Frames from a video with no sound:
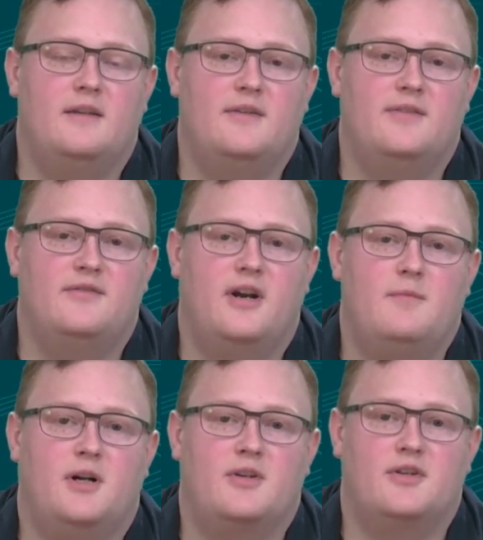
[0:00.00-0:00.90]
This is
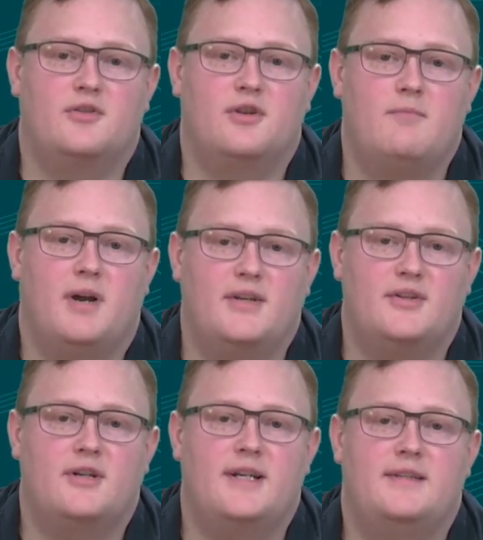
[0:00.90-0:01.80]
very much a street by
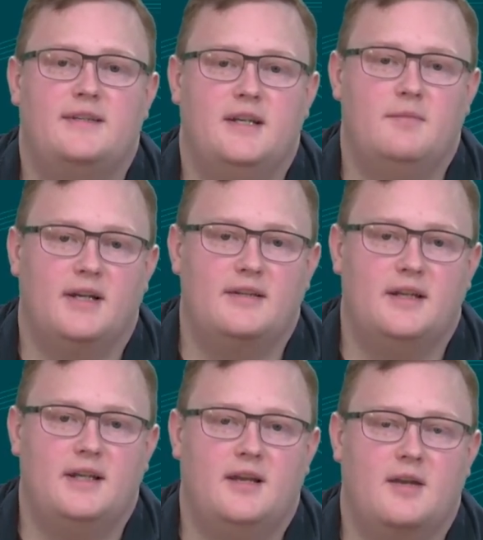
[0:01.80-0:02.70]
street, city by
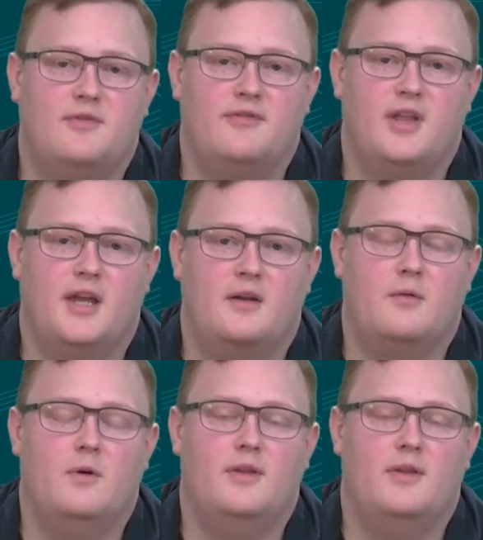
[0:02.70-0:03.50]
city type of thing.